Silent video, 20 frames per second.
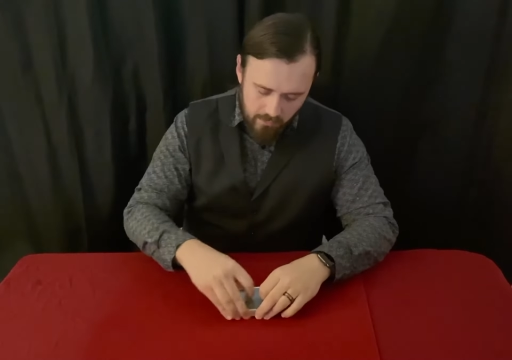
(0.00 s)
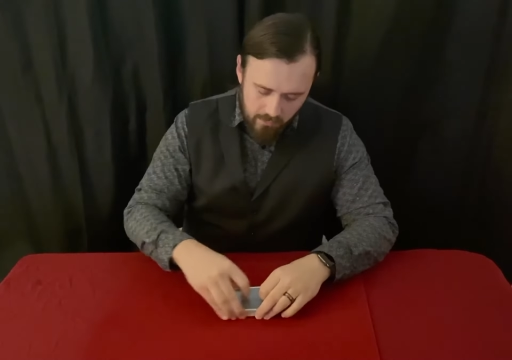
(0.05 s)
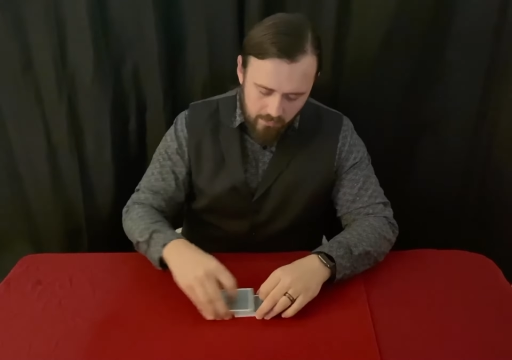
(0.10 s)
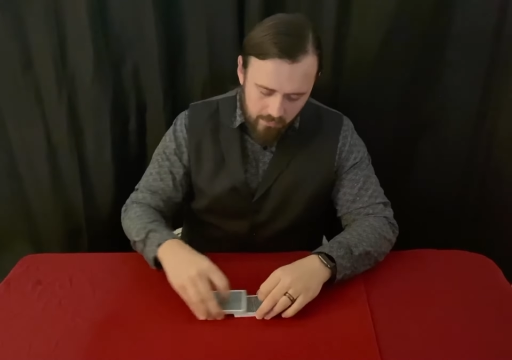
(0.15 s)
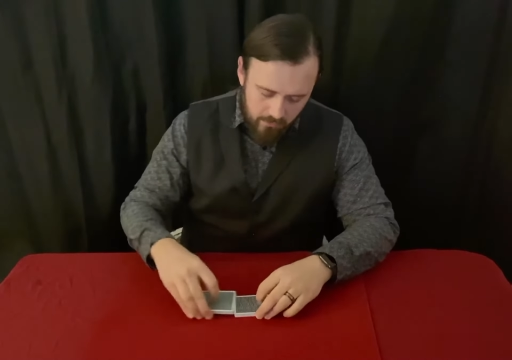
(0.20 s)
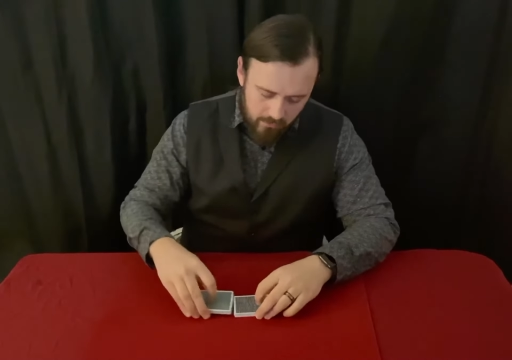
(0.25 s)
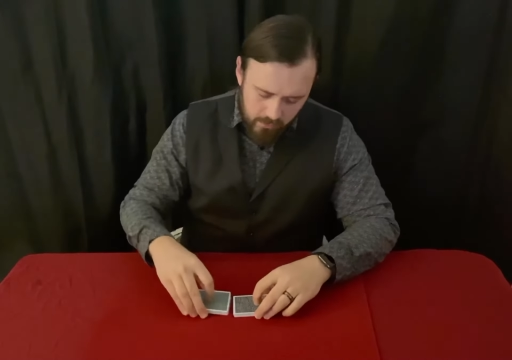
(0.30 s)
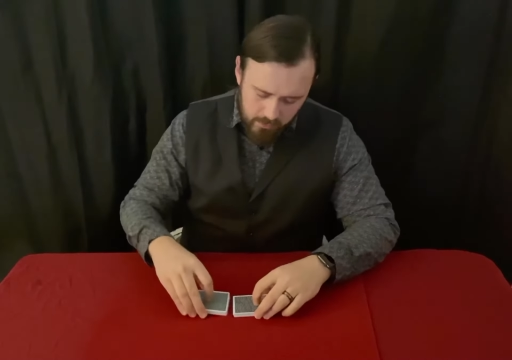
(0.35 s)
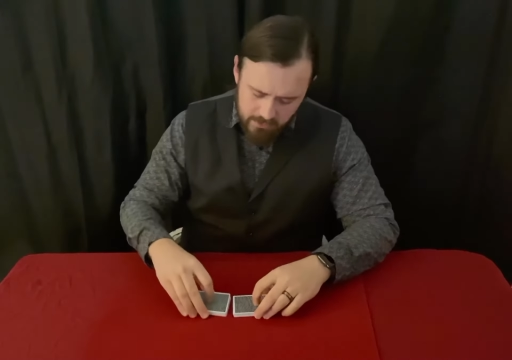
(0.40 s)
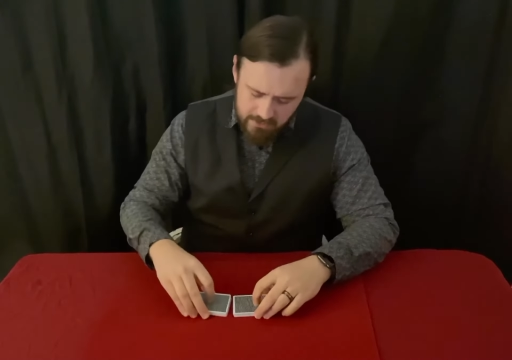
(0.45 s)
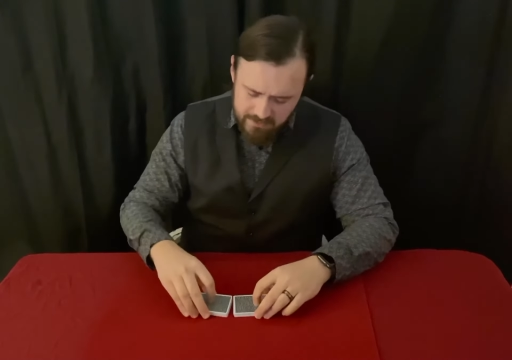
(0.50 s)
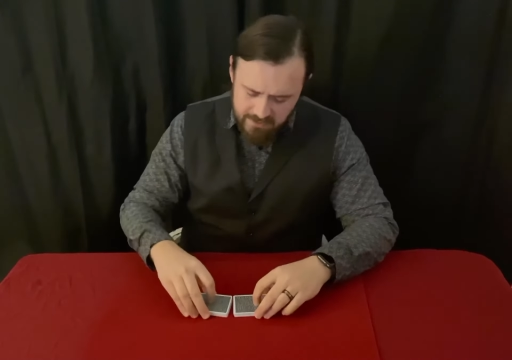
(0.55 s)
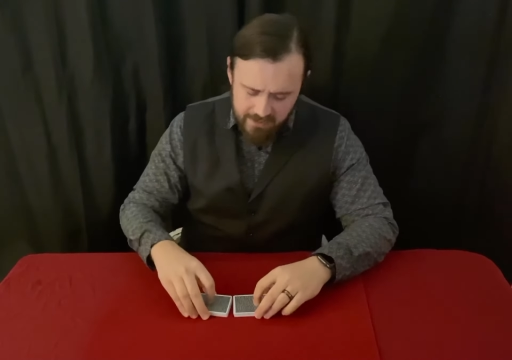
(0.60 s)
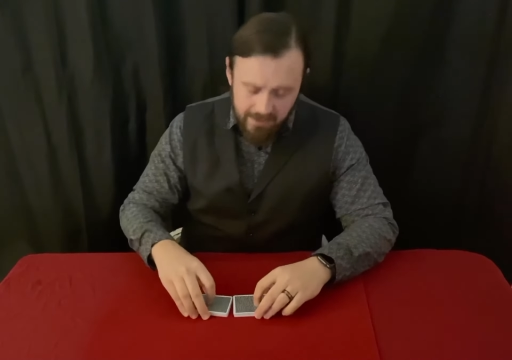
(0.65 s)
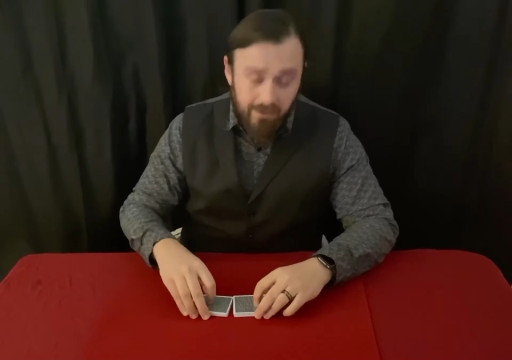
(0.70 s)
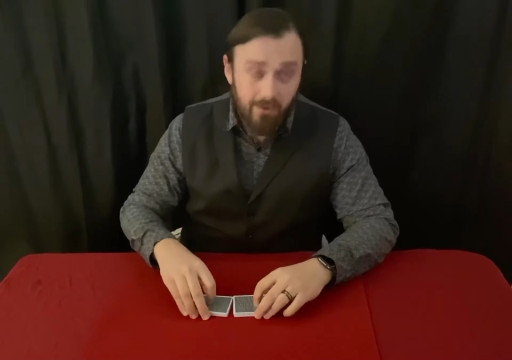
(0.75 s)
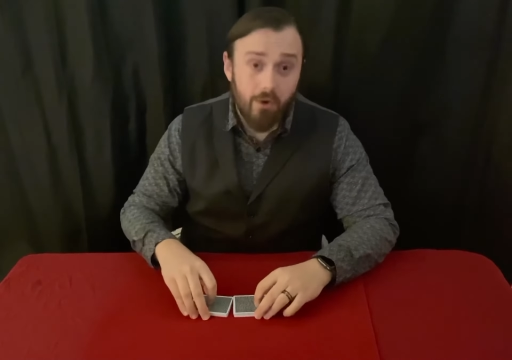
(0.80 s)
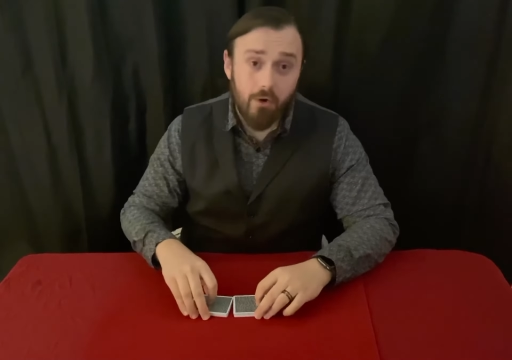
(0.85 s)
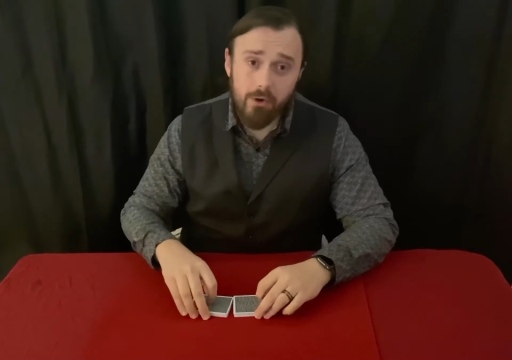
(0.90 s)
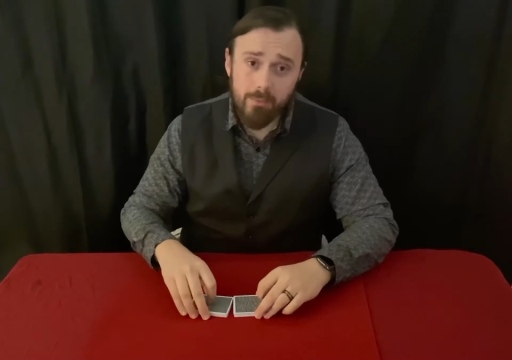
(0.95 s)
First
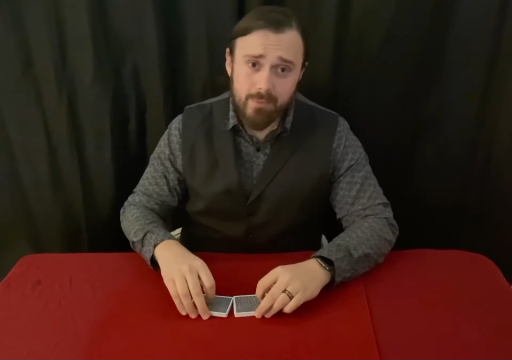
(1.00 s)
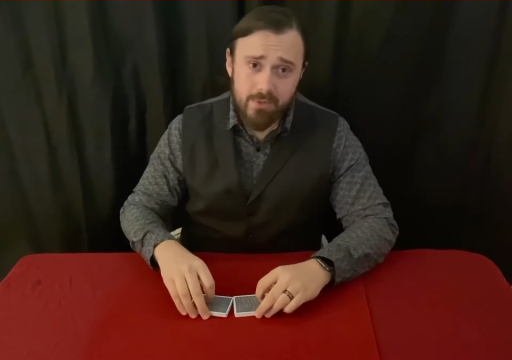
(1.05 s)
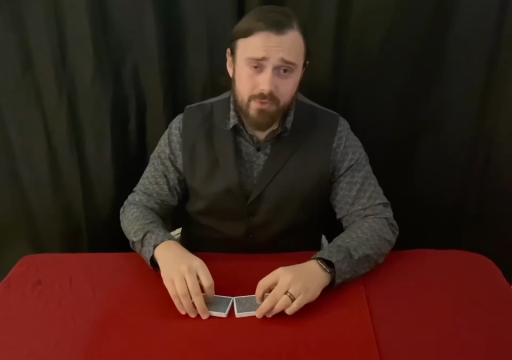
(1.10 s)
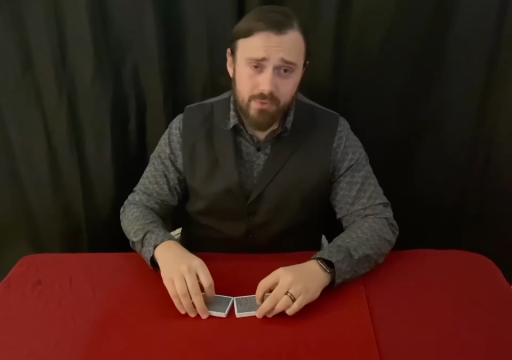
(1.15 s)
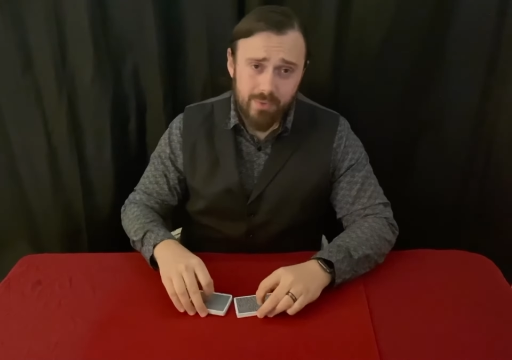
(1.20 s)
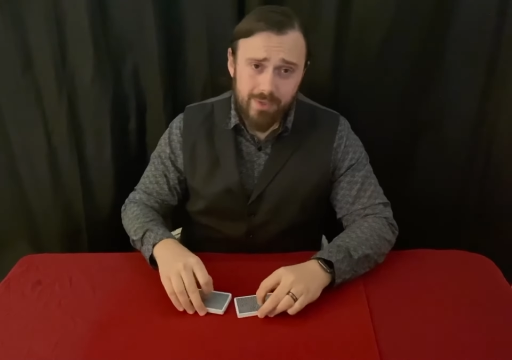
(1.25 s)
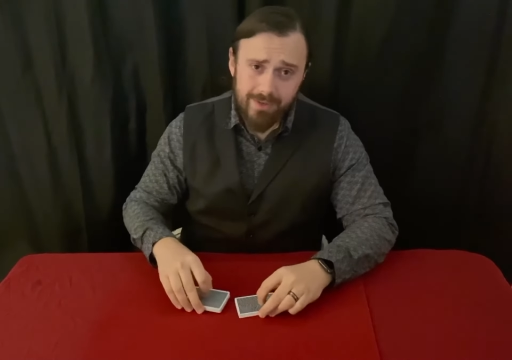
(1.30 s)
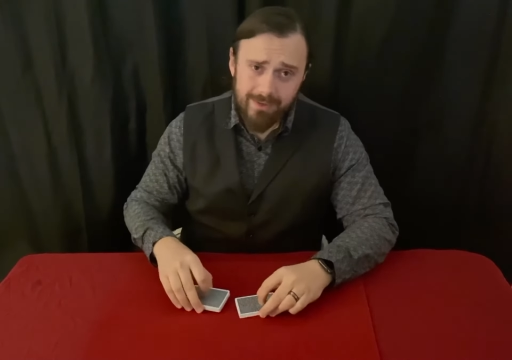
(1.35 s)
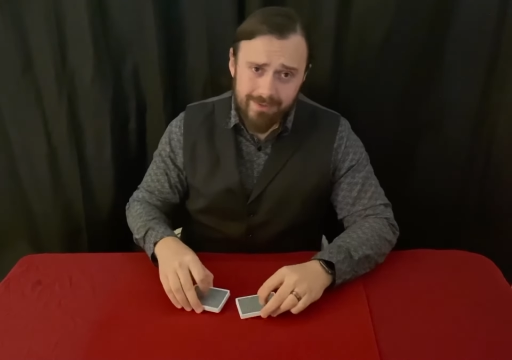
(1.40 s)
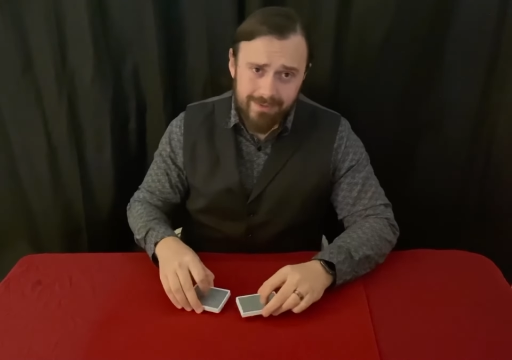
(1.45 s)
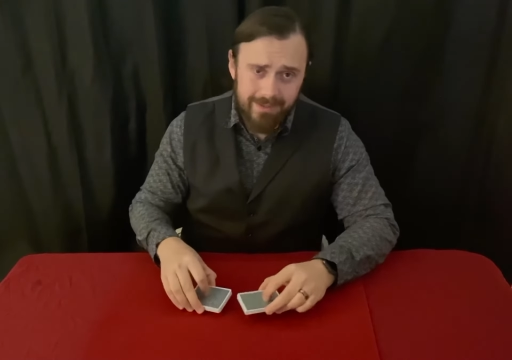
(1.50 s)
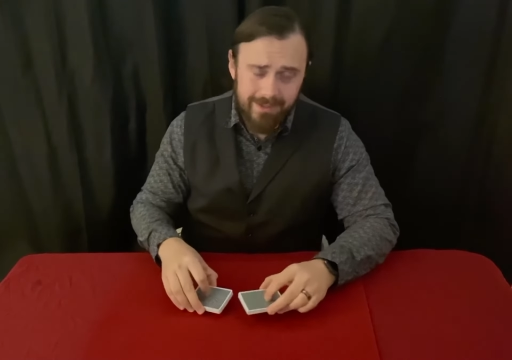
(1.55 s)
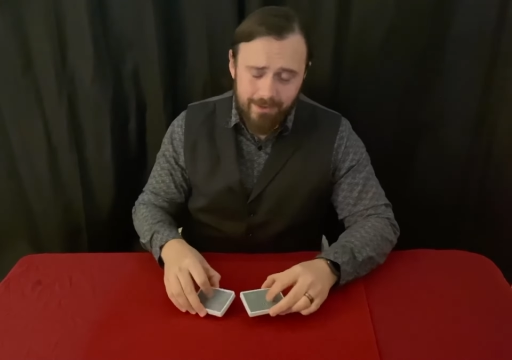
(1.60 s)
thing, arbitrarily